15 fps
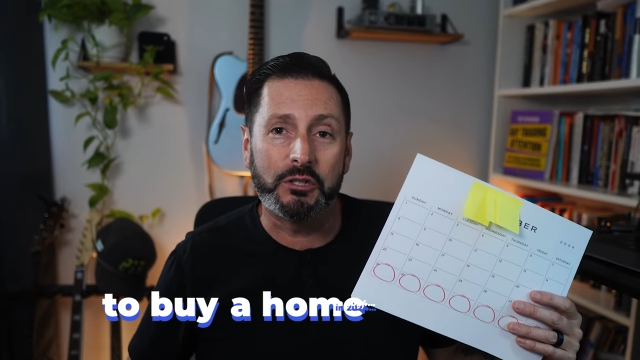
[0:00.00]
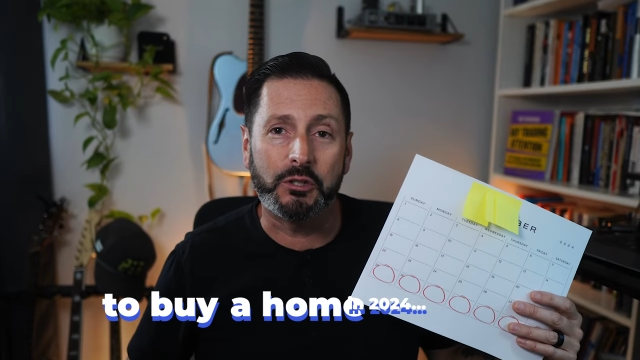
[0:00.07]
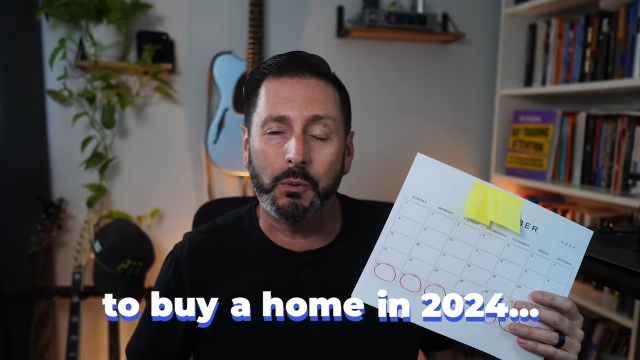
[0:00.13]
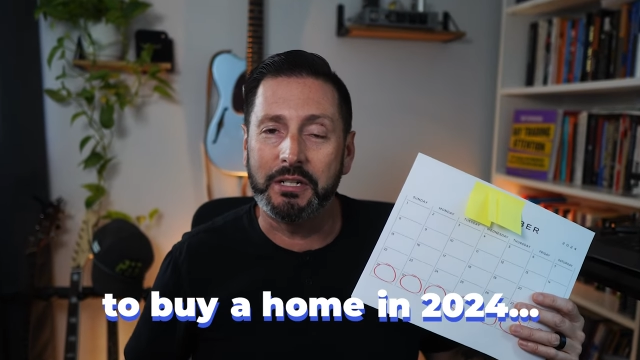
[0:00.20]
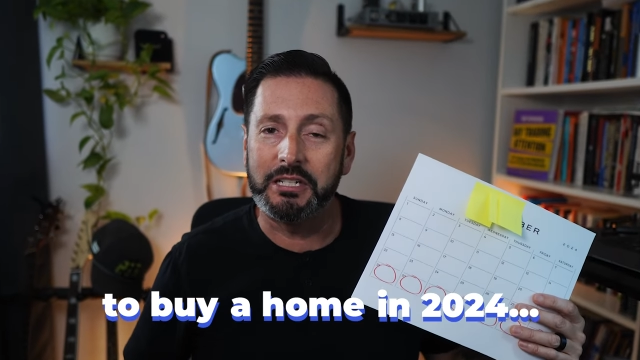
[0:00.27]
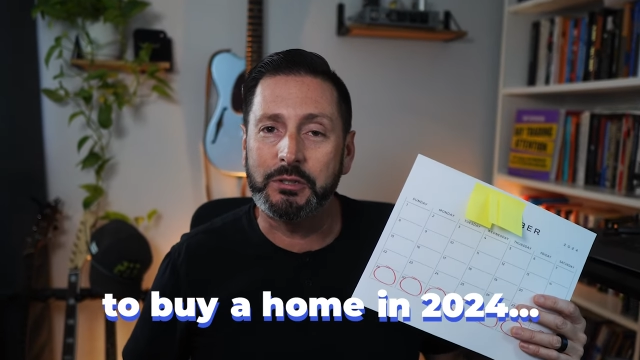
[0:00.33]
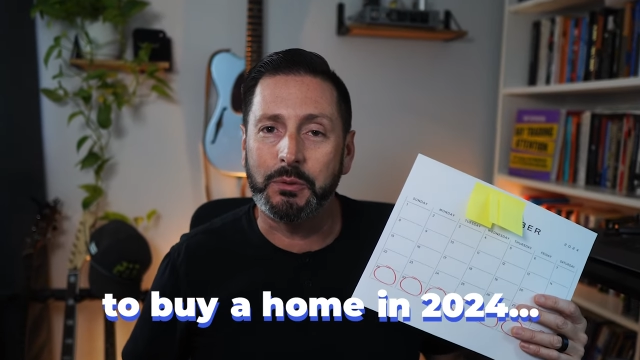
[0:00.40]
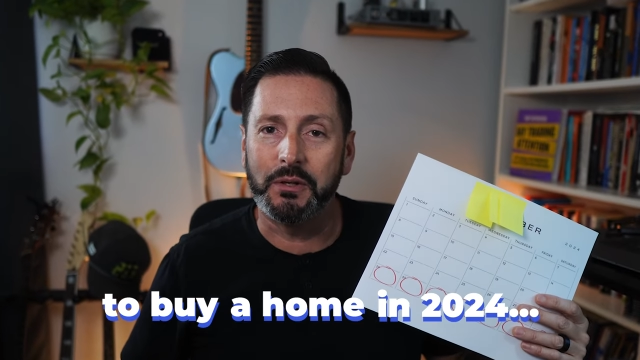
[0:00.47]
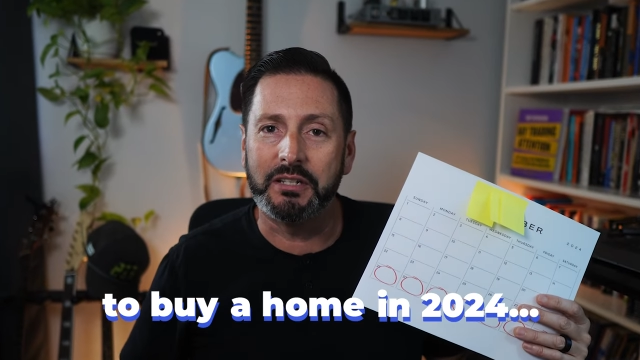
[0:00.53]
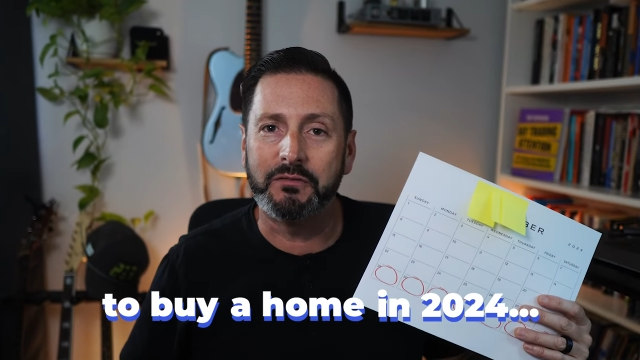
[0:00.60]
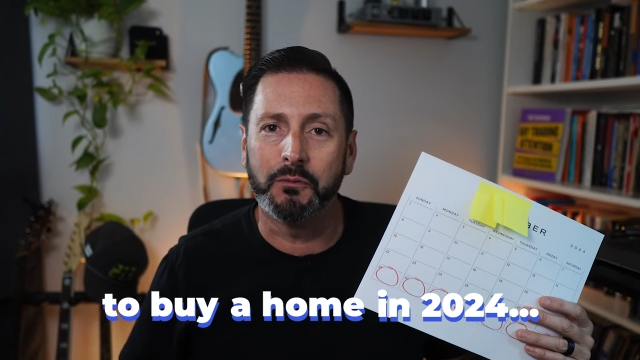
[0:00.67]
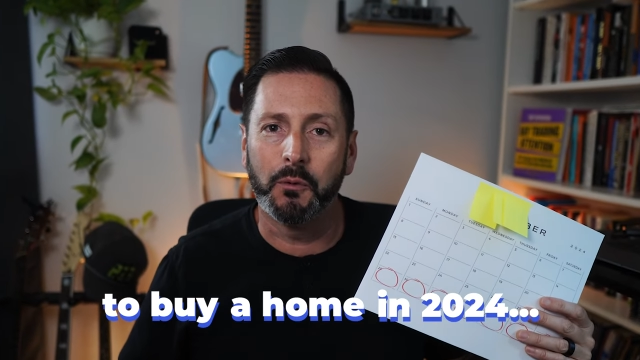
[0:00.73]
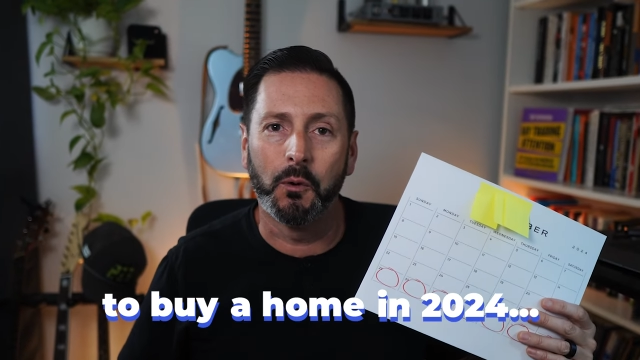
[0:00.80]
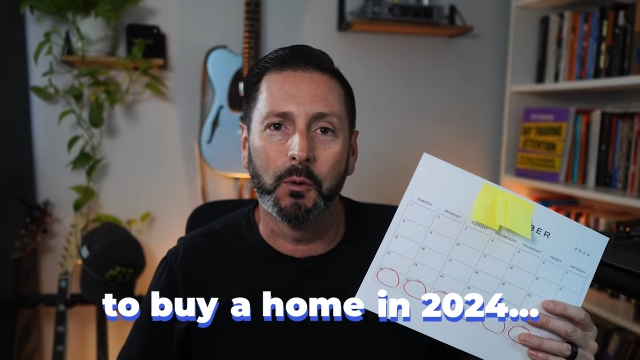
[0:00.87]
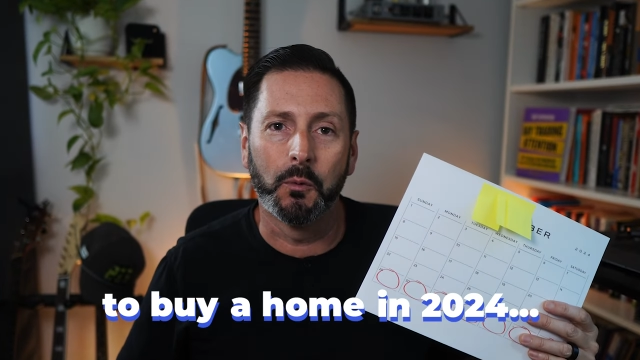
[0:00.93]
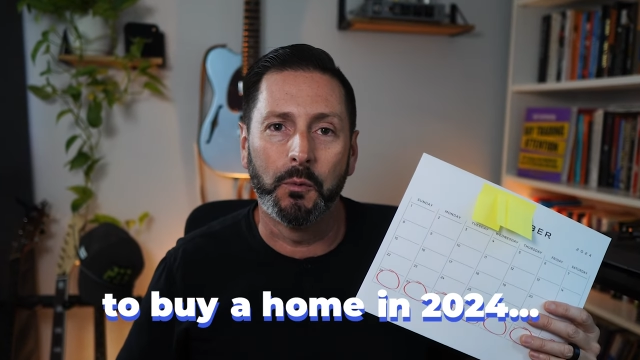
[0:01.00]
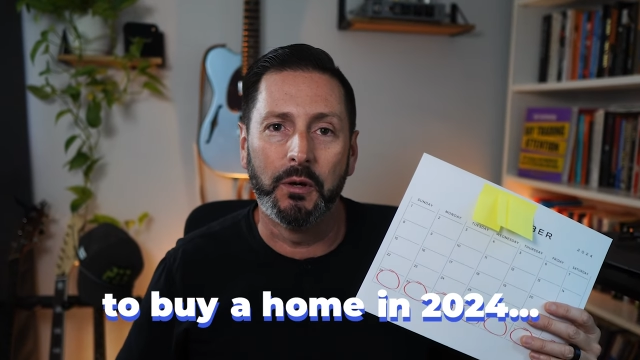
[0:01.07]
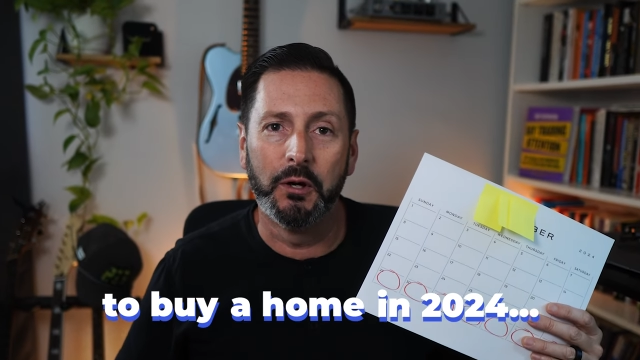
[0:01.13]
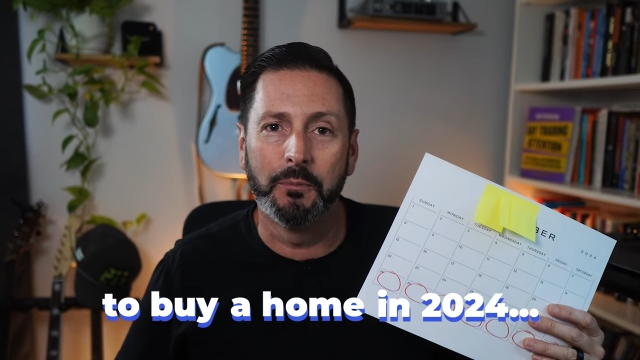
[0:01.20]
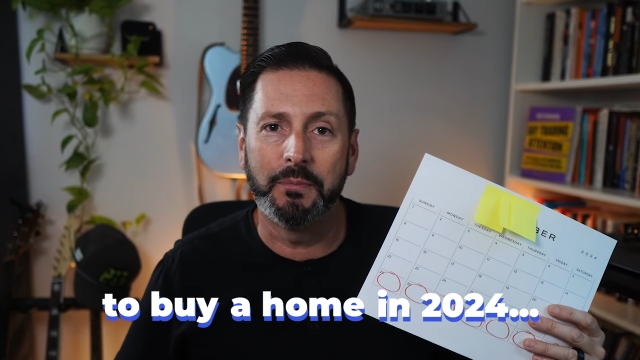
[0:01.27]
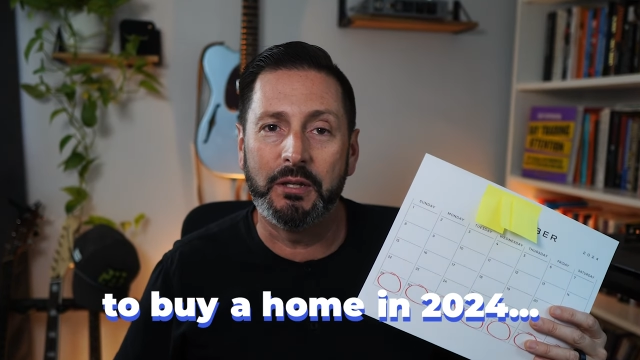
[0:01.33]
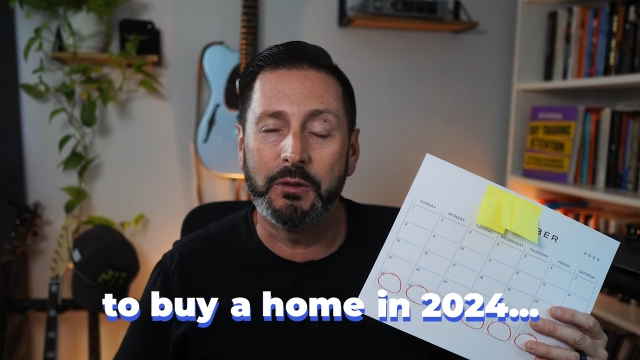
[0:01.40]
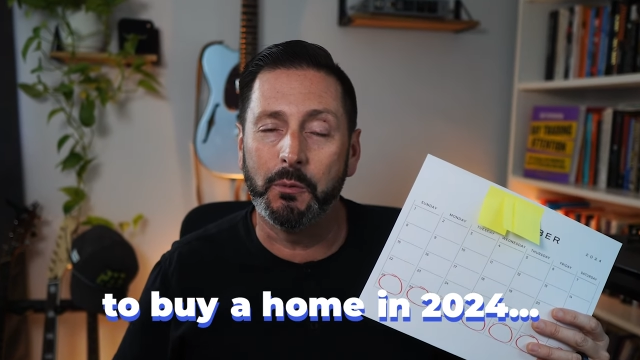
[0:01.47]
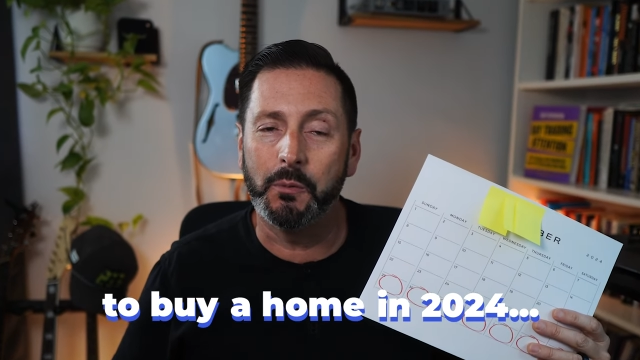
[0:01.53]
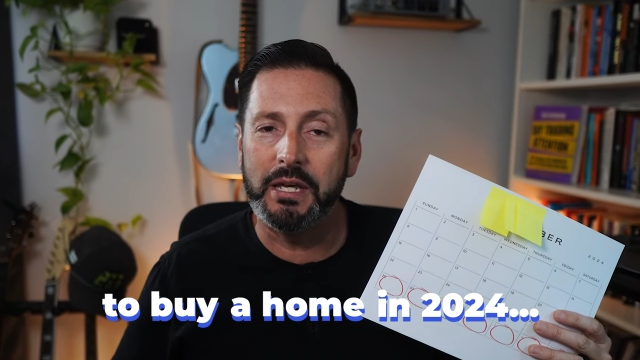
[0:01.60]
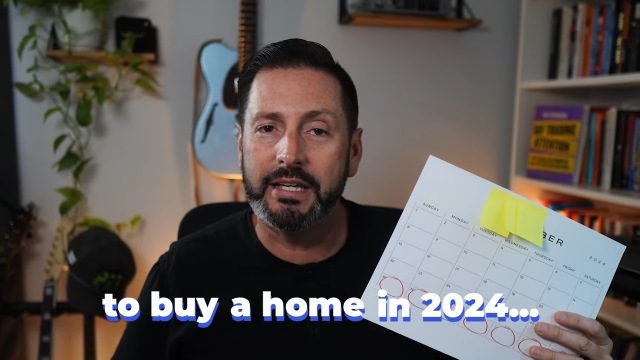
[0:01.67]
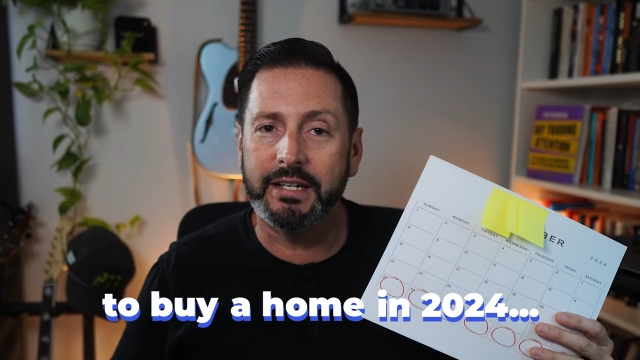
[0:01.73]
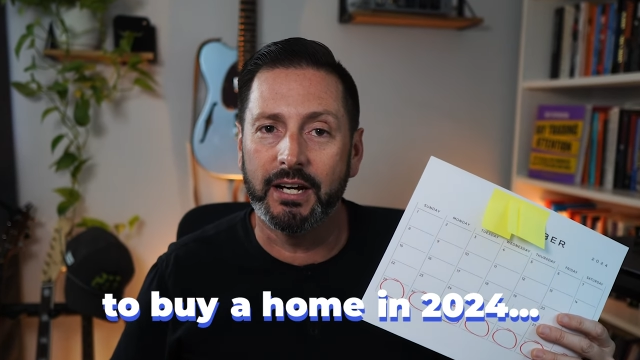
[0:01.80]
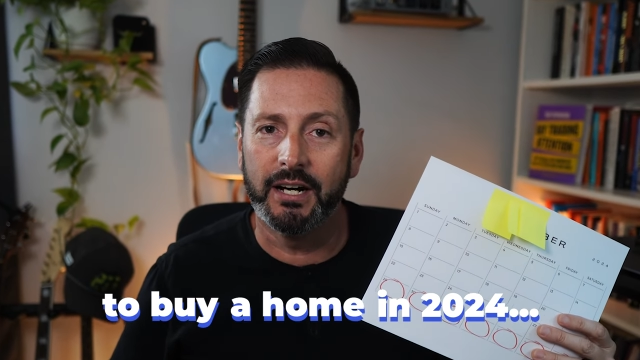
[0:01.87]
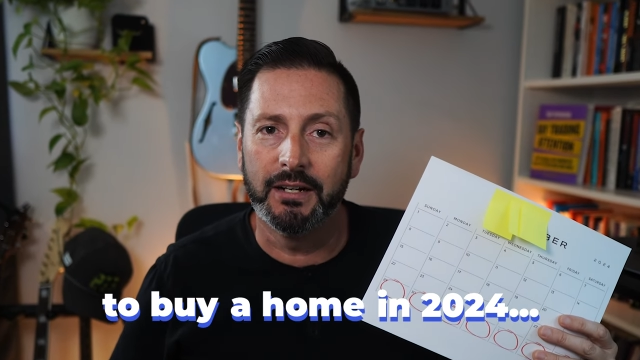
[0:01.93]
2024 will be the
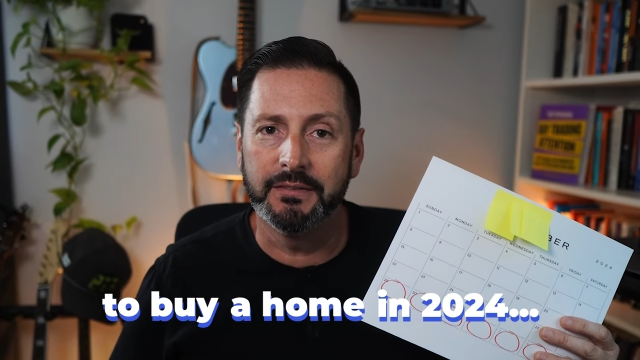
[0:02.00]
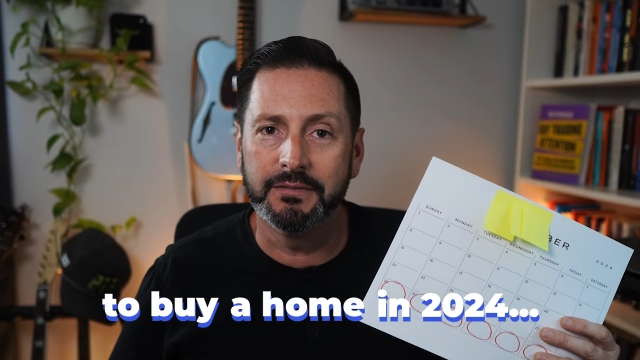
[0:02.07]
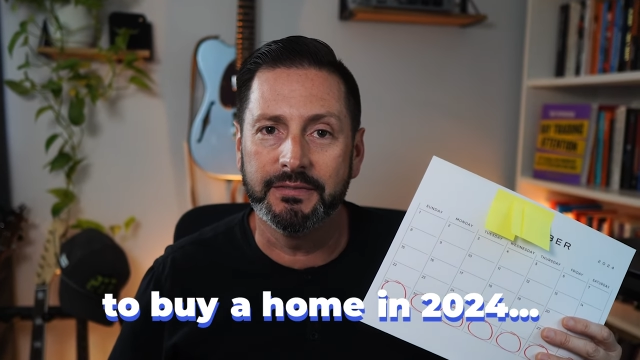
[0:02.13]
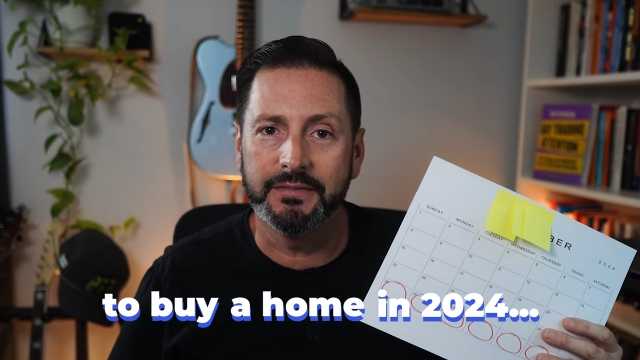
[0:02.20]
week of.